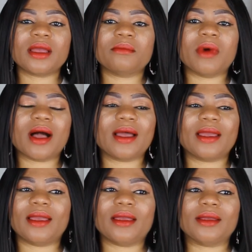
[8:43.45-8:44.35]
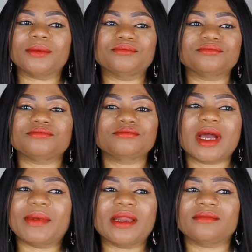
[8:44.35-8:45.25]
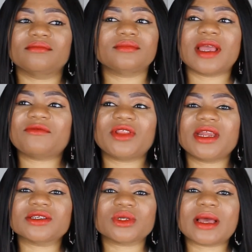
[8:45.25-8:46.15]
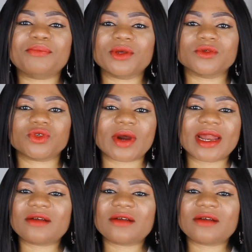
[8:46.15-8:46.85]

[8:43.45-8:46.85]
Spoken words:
mean, everything is under bills, right?